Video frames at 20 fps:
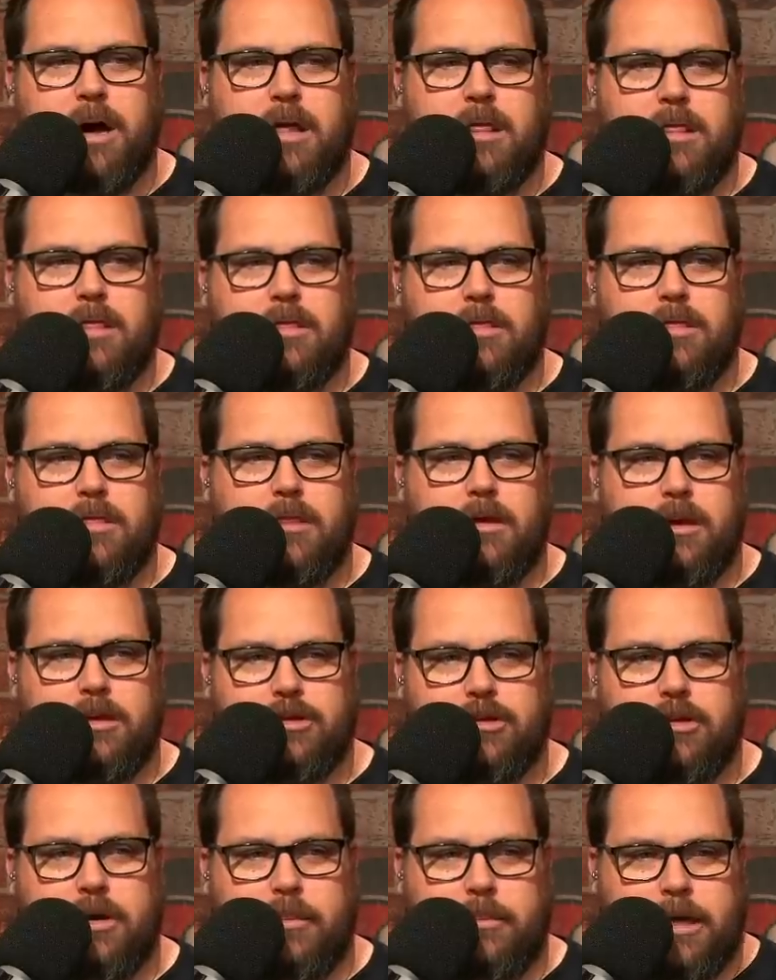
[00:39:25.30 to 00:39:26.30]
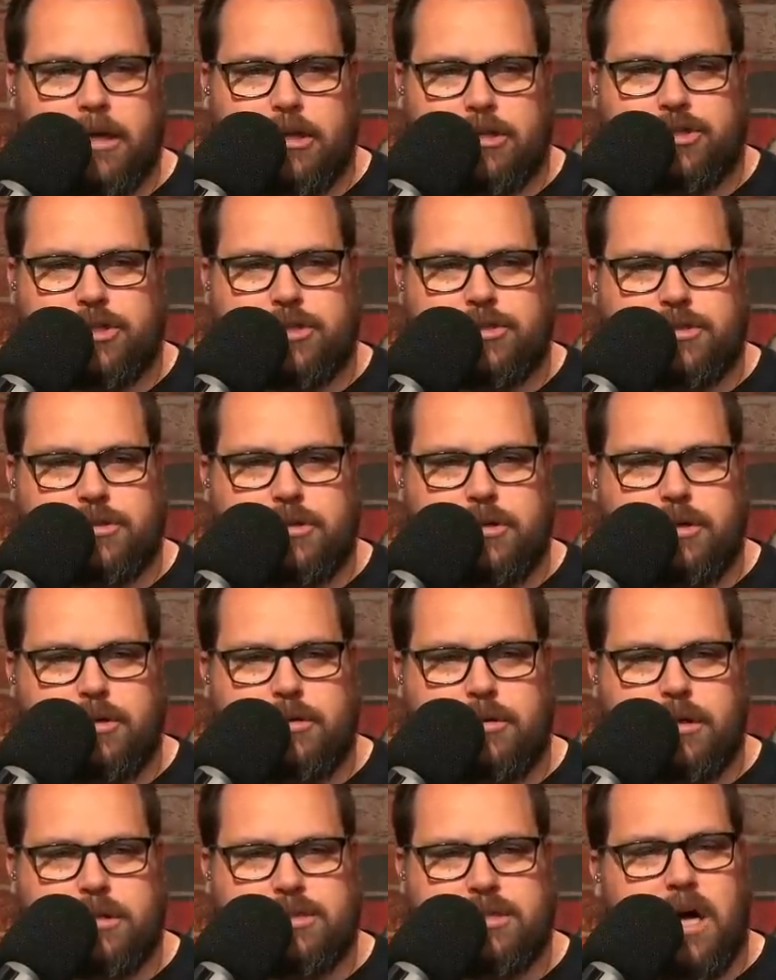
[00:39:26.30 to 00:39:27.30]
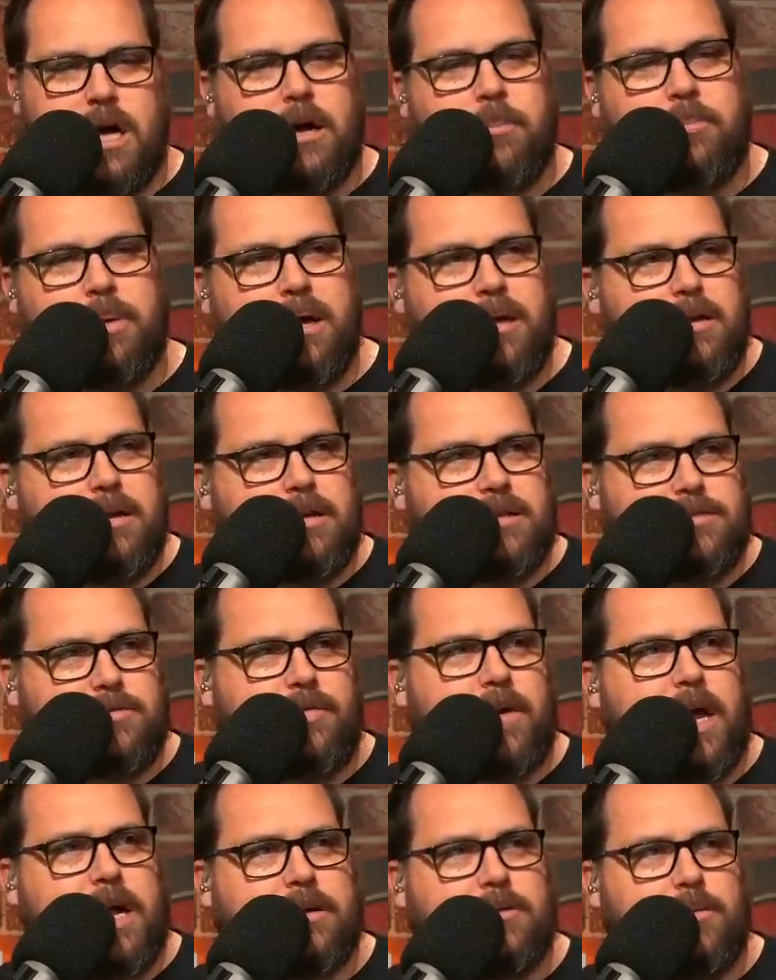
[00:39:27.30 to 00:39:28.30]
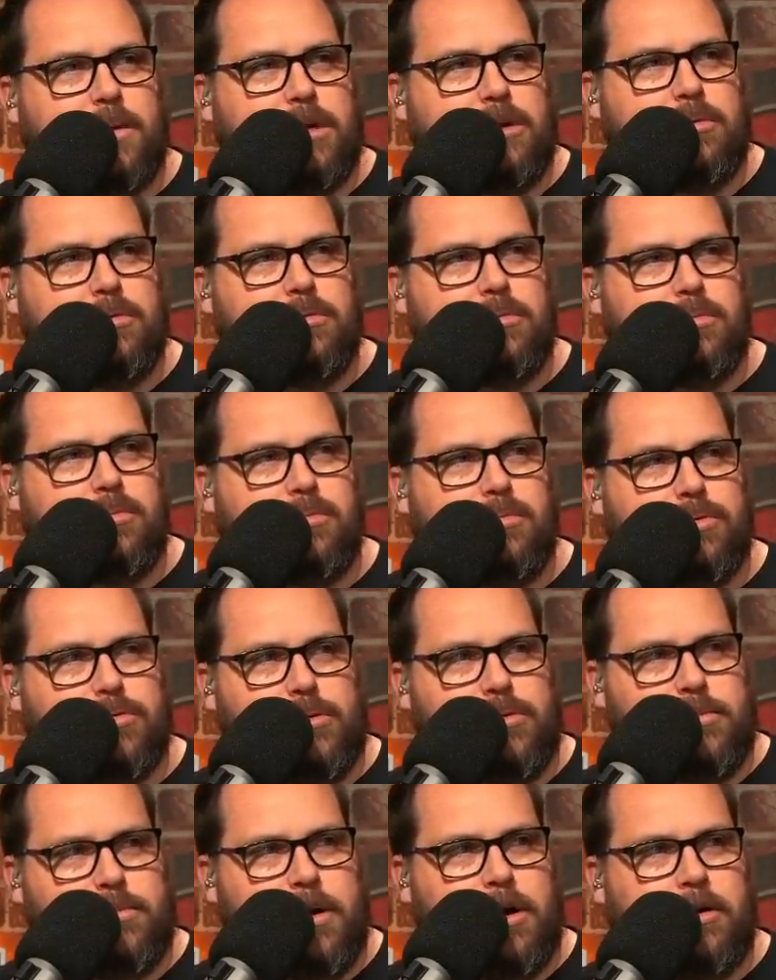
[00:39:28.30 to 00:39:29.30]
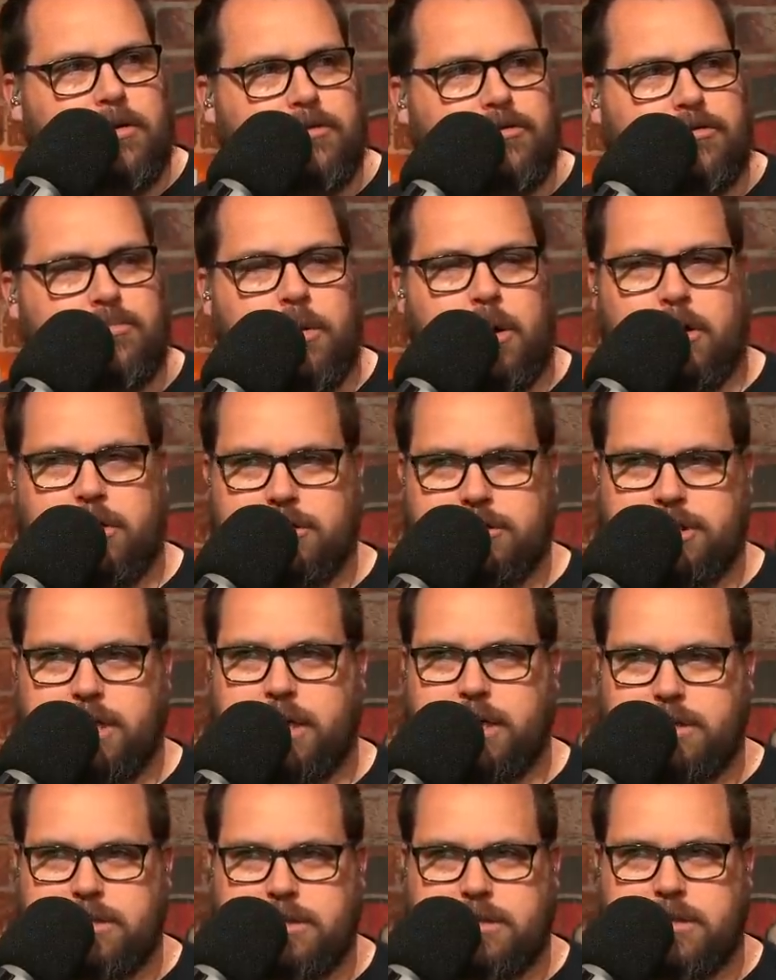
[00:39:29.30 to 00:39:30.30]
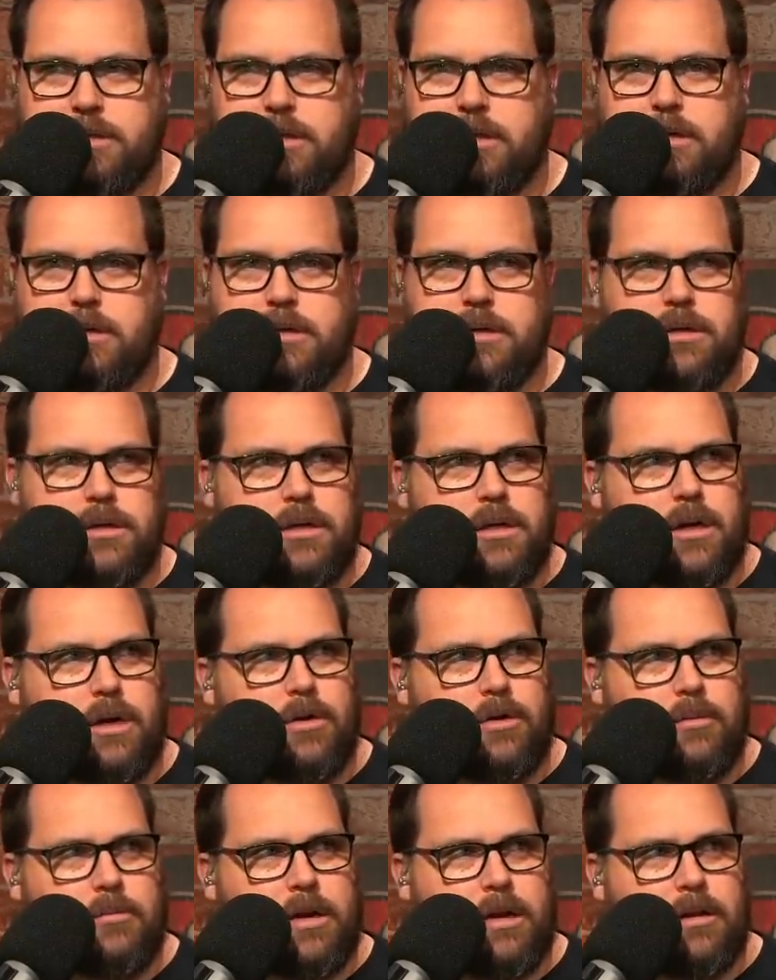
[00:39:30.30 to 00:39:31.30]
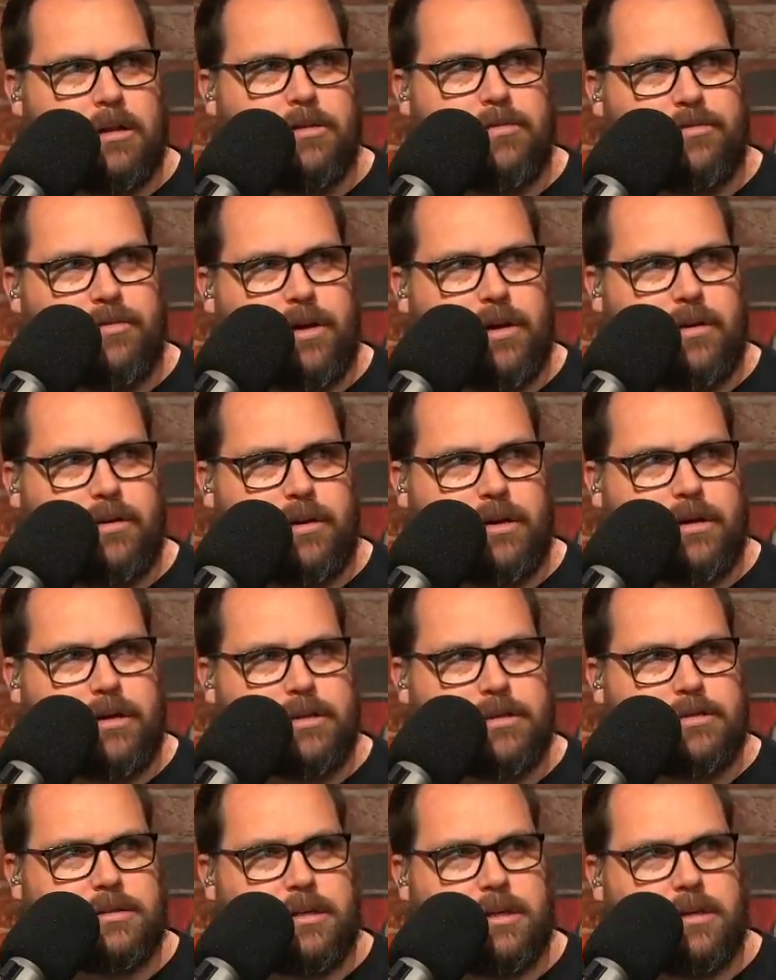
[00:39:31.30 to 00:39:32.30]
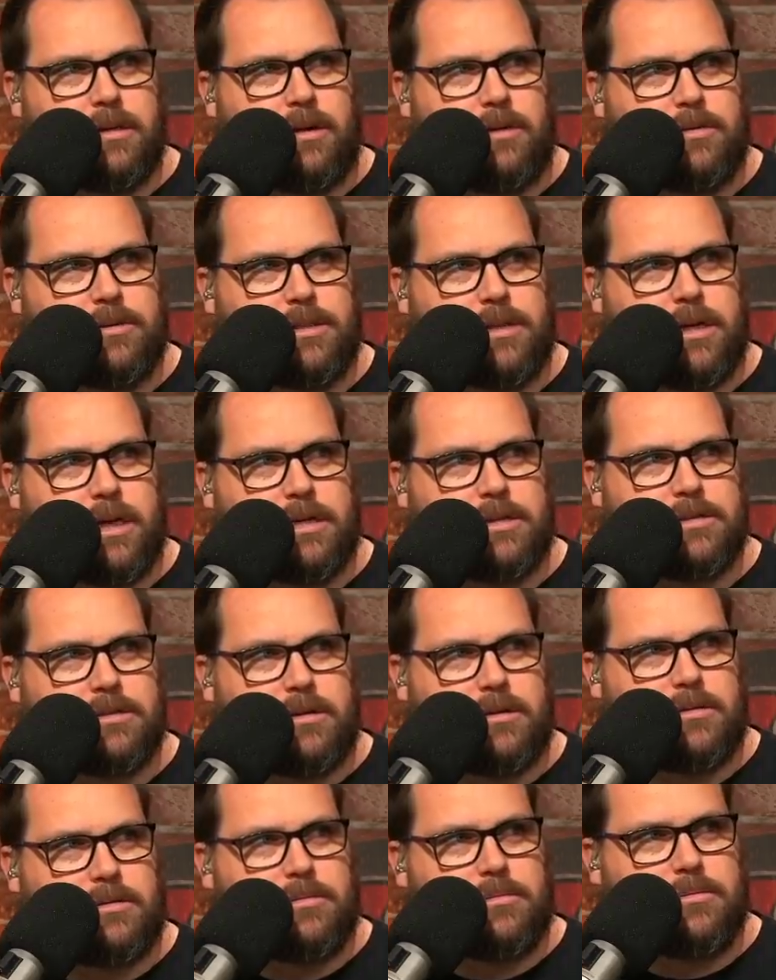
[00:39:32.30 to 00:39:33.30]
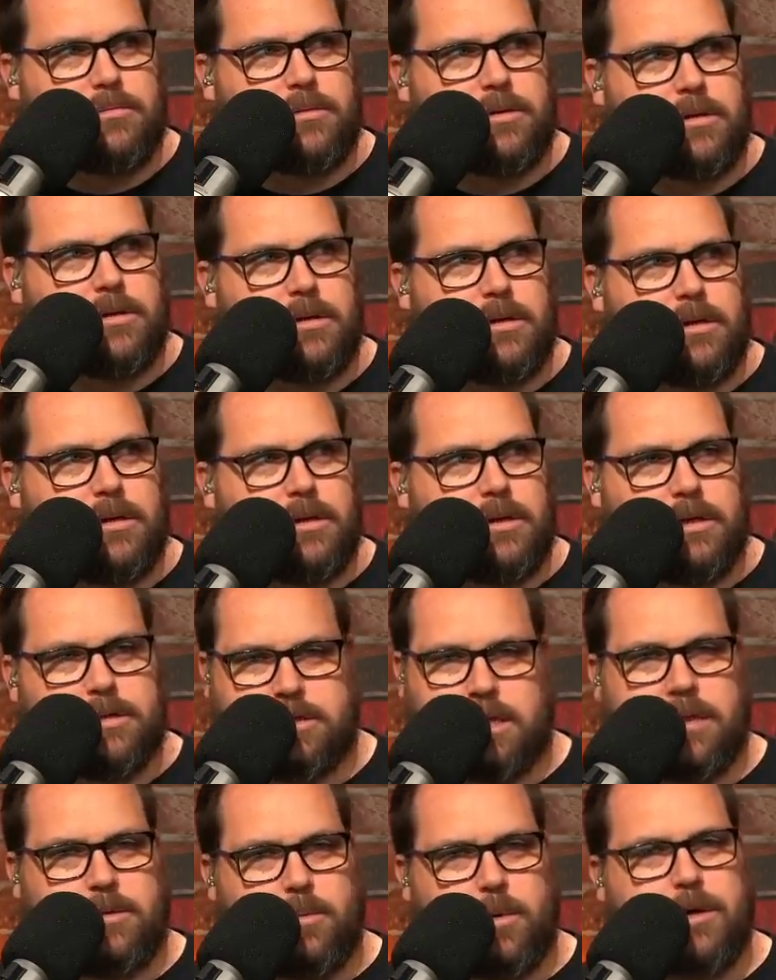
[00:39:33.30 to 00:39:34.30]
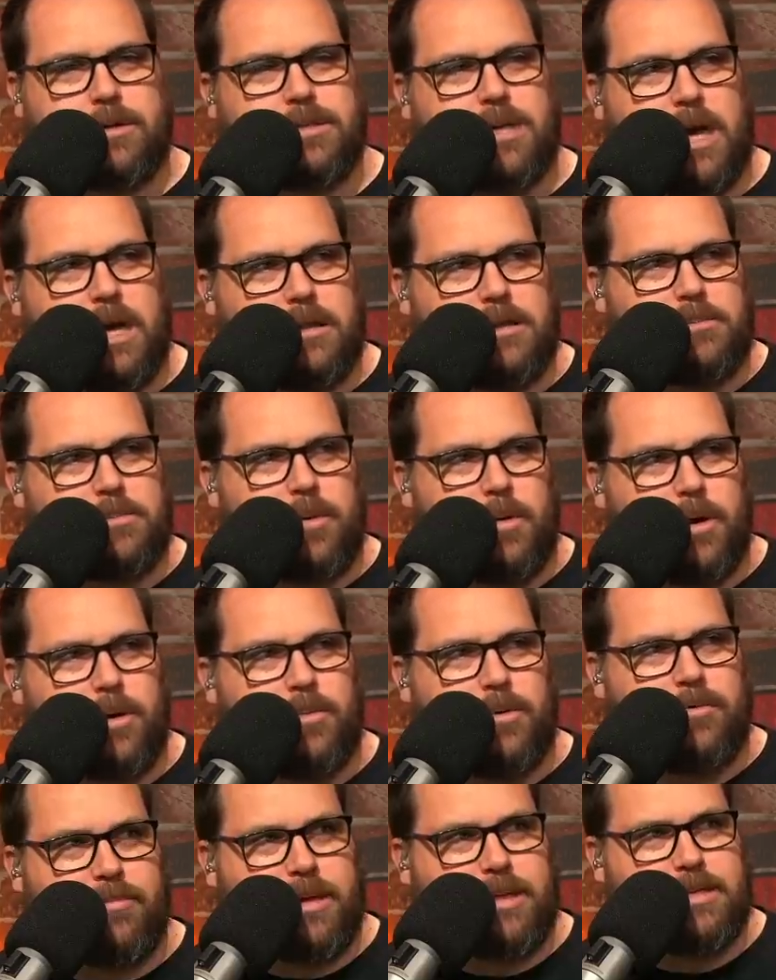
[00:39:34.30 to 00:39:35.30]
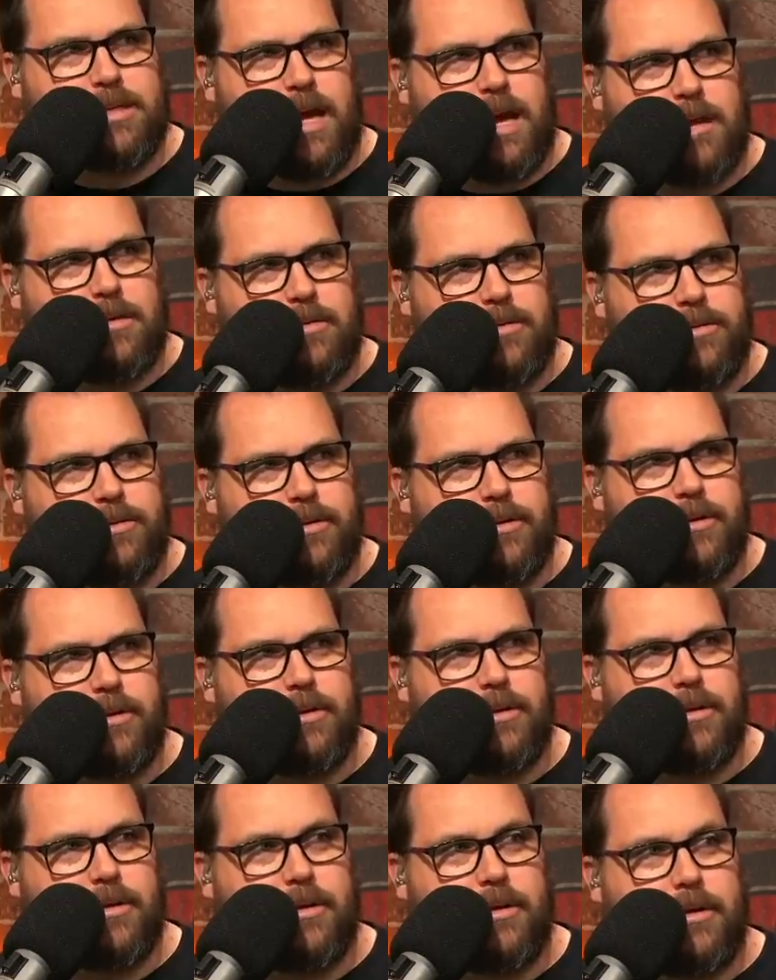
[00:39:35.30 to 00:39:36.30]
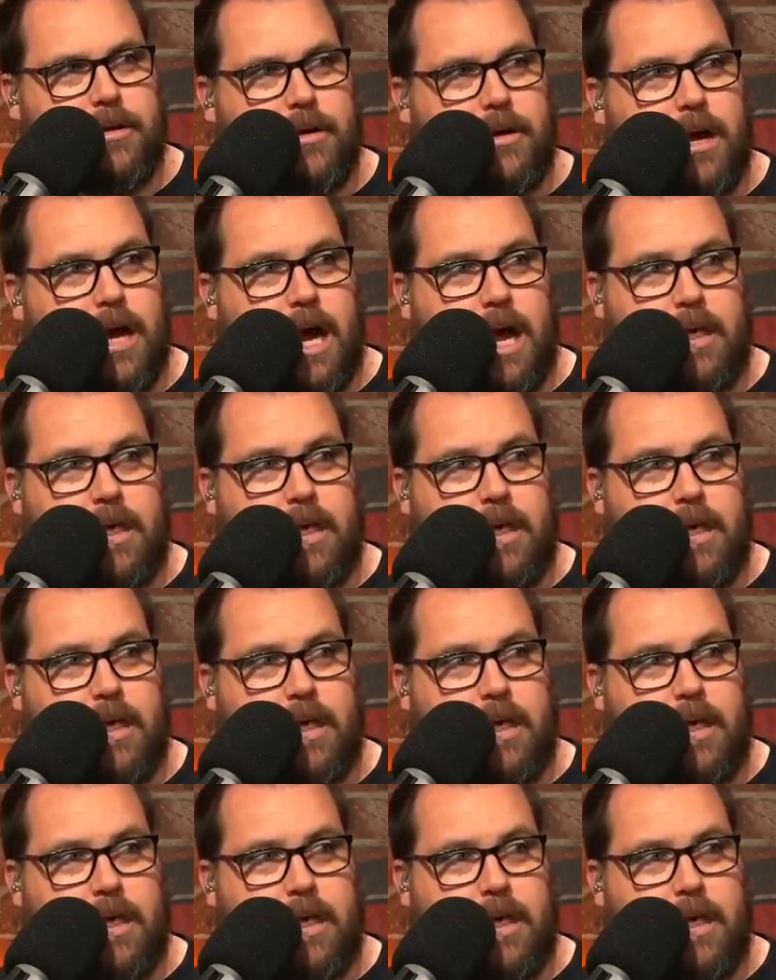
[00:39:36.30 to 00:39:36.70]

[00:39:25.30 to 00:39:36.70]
But, I mean, there's just it's not opinion, it's fact. When you throw the ball to Jamar Chase, you know, in the middle of the field, and he's, you know, it's a nice little it's like where Tyler Boyd would have been tackled. Sure.